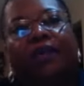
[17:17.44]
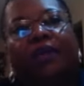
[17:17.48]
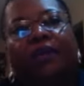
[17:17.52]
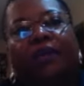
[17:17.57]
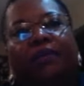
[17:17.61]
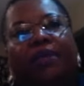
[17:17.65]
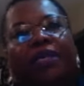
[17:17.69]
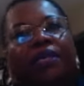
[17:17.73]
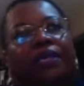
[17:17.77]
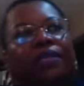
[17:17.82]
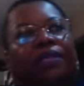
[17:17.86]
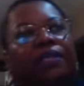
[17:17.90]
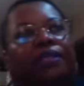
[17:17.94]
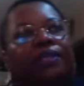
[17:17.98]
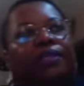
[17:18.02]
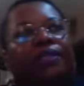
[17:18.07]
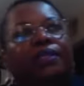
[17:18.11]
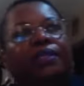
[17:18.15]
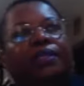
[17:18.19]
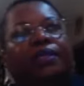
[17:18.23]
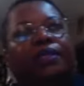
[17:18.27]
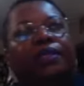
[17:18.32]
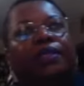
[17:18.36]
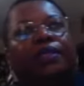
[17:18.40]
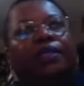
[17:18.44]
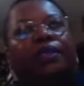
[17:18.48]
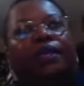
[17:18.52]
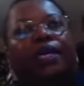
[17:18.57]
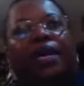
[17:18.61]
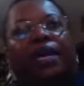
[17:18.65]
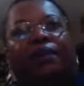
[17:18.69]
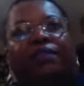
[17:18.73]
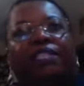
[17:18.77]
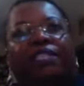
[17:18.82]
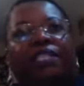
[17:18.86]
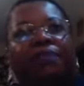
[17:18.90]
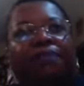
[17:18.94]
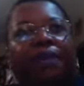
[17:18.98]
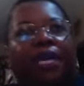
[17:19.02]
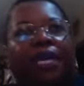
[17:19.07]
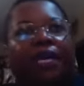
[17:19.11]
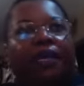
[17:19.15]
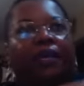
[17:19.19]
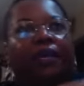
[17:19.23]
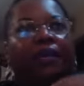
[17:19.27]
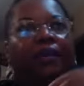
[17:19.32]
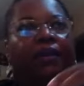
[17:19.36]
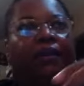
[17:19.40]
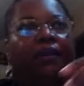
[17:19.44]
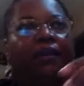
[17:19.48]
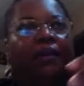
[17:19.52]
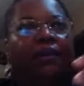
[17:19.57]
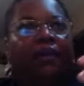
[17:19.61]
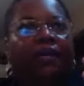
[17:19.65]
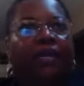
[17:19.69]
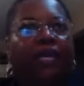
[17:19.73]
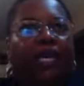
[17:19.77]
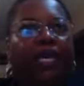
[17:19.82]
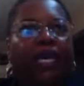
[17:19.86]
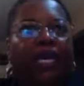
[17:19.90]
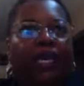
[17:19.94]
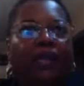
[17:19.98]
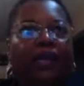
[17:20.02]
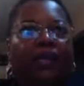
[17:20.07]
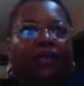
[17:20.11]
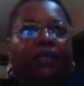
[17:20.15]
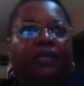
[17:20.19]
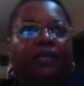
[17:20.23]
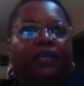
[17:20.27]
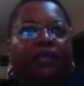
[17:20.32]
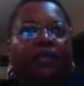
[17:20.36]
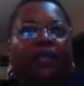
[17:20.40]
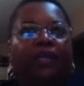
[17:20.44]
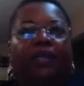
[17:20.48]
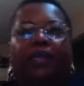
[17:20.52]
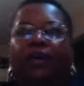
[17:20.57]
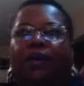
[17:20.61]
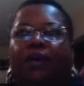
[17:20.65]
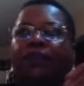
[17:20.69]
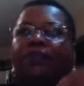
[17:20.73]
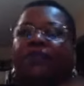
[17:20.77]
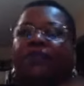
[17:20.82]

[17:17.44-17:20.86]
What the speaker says: because I've spent years, I